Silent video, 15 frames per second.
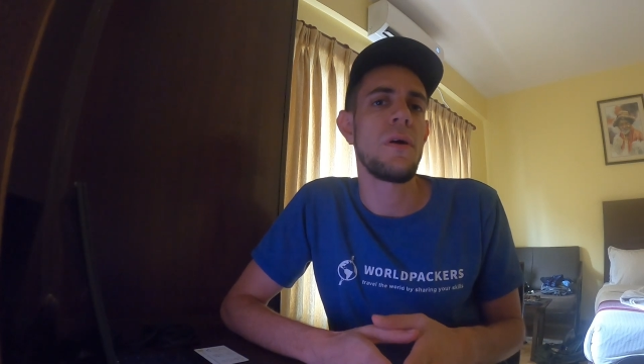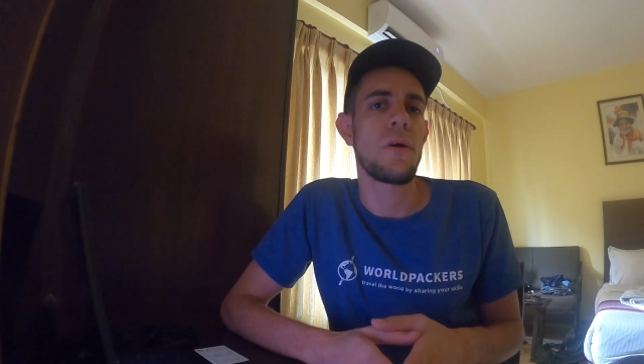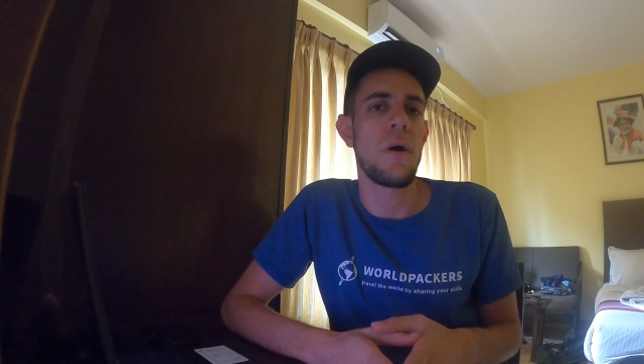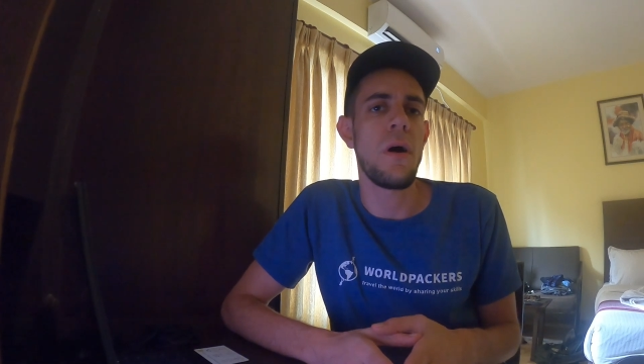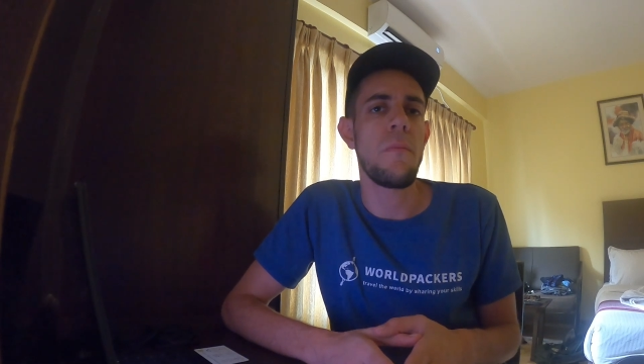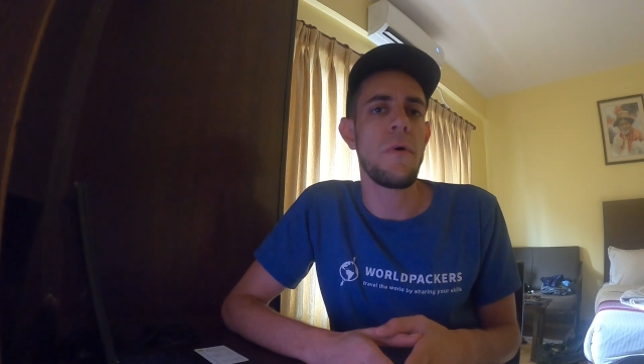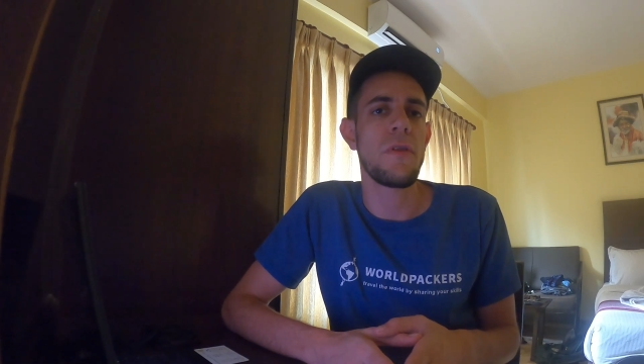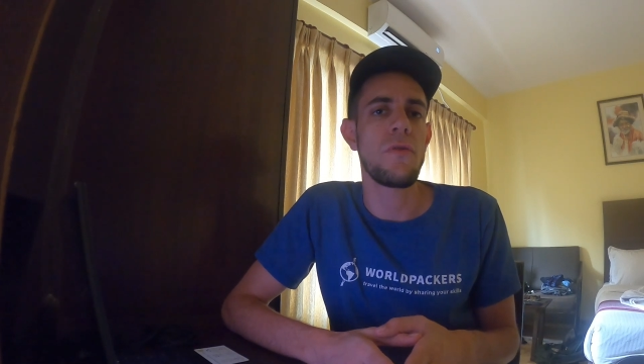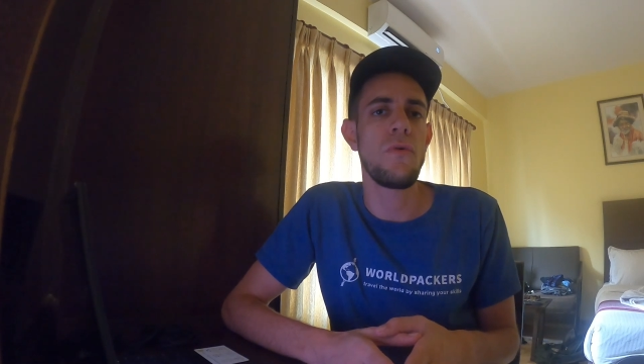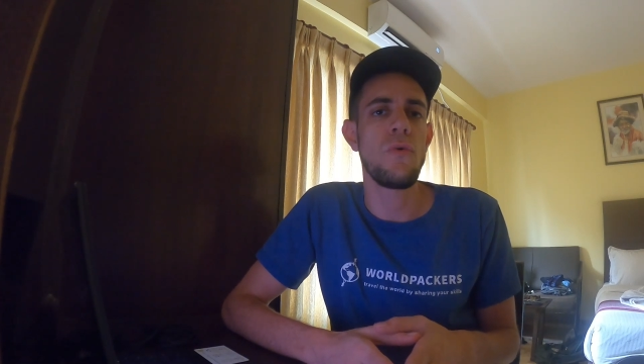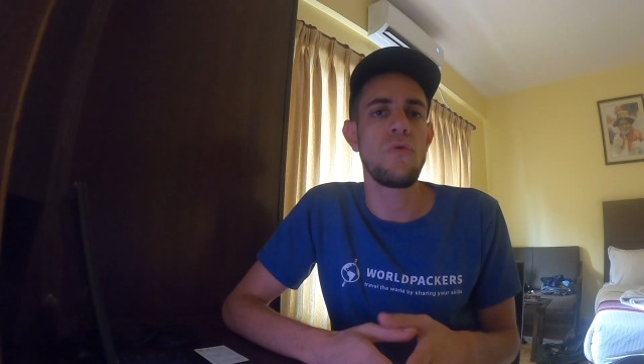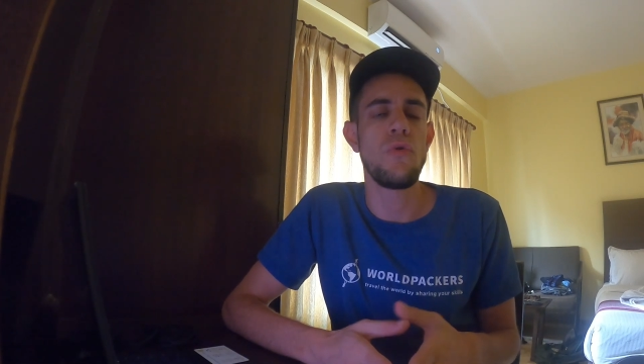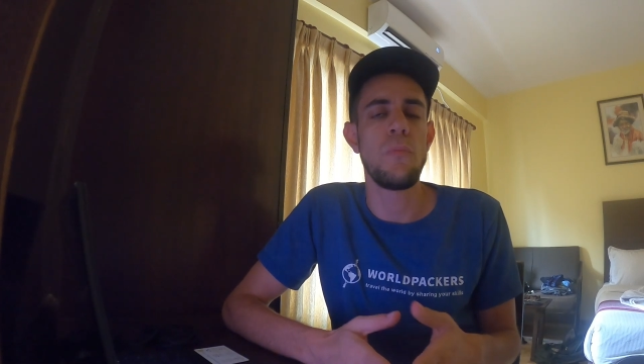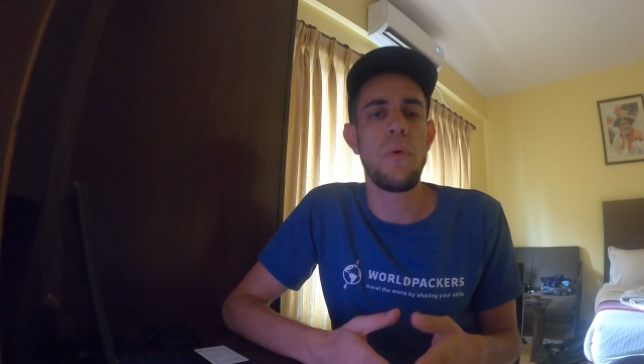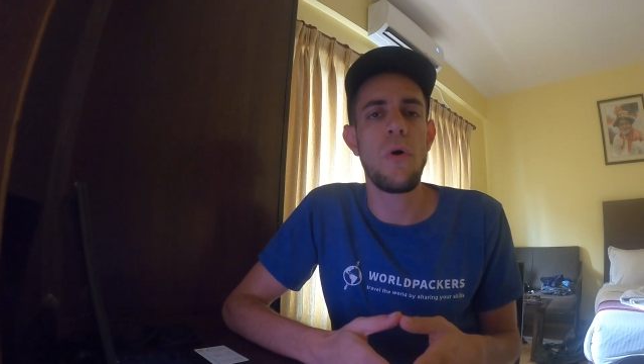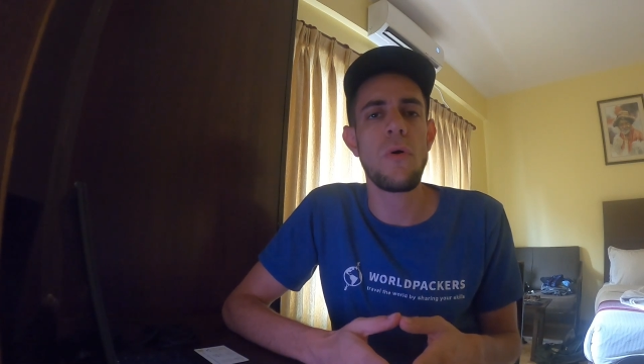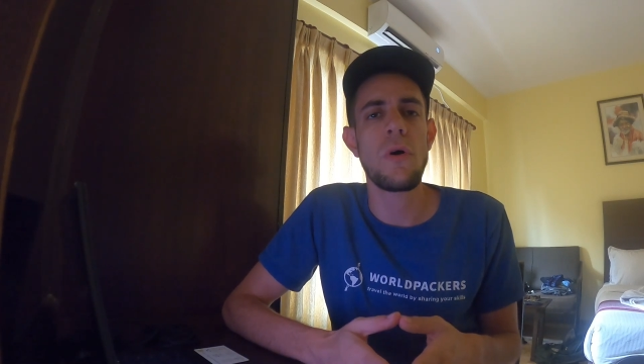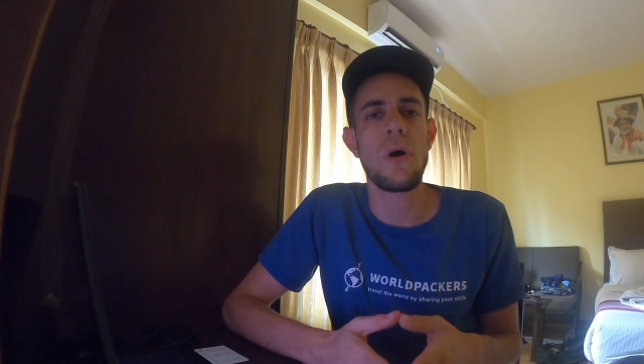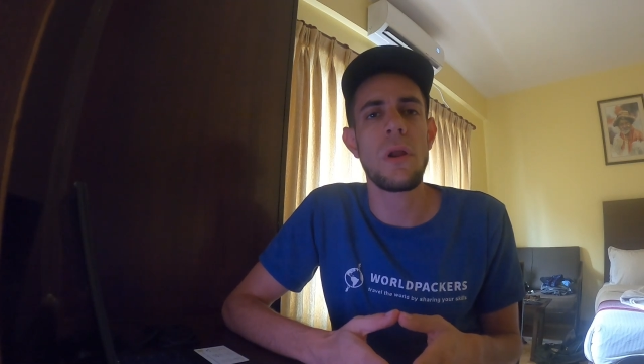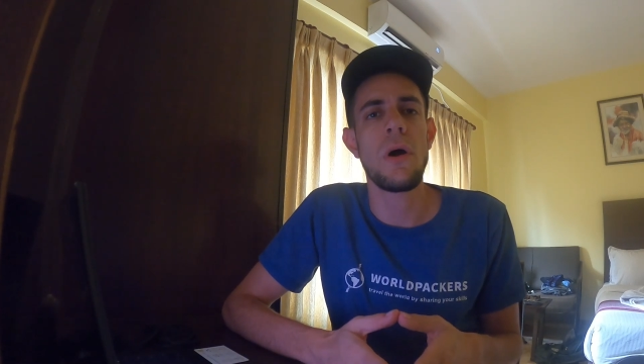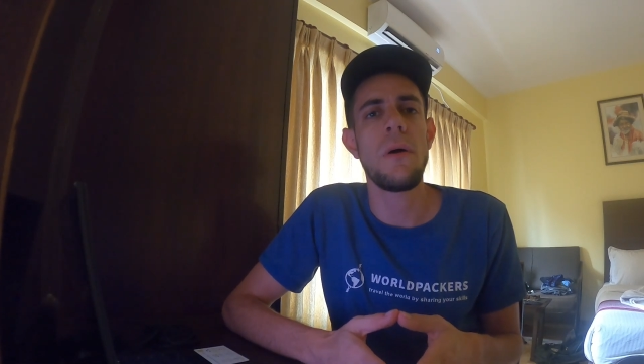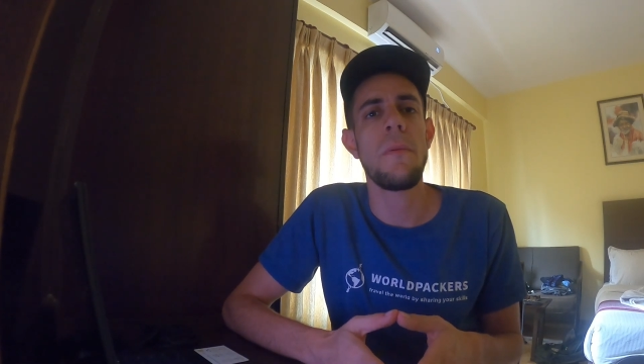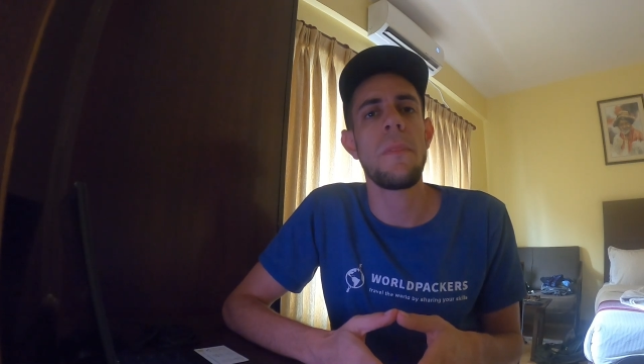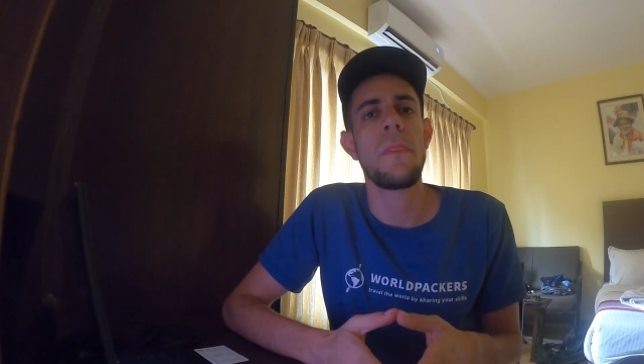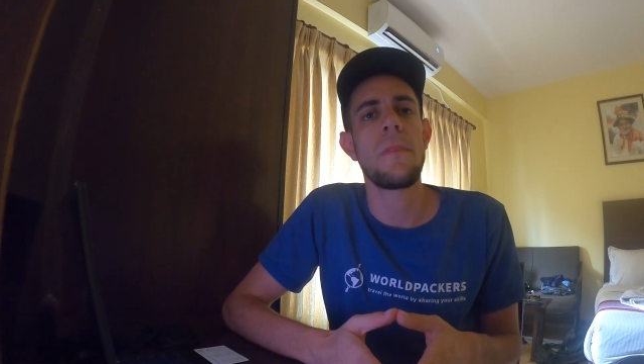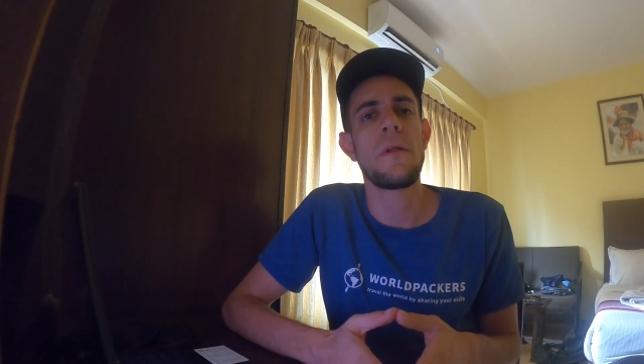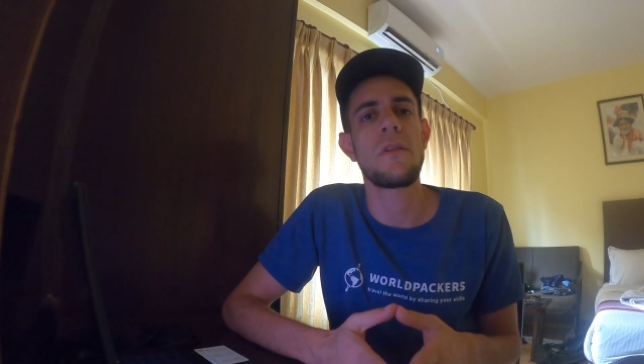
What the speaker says: Kathmandu to Pokhara,